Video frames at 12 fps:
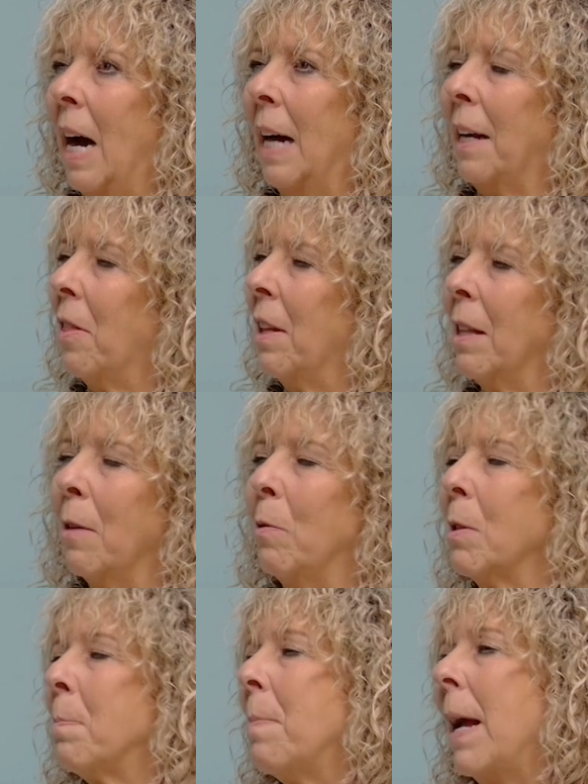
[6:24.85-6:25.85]
and I think there
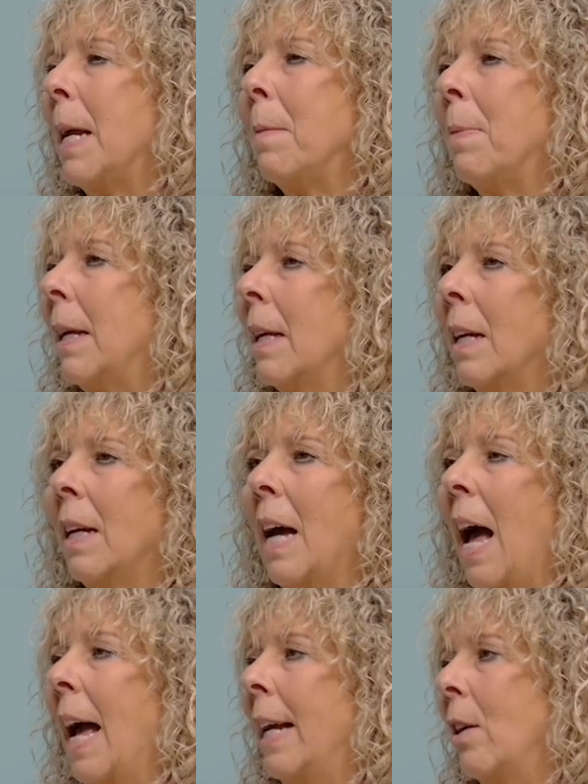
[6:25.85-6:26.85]
was maybe
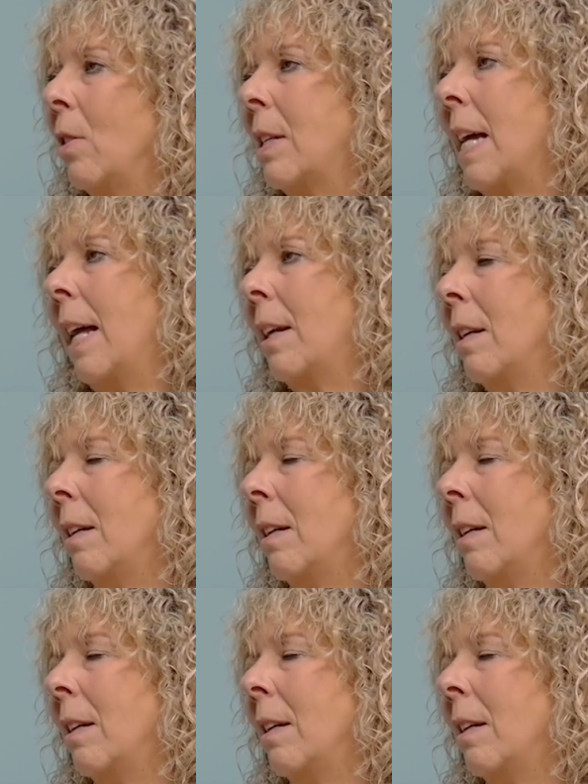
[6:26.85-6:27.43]
8 or 10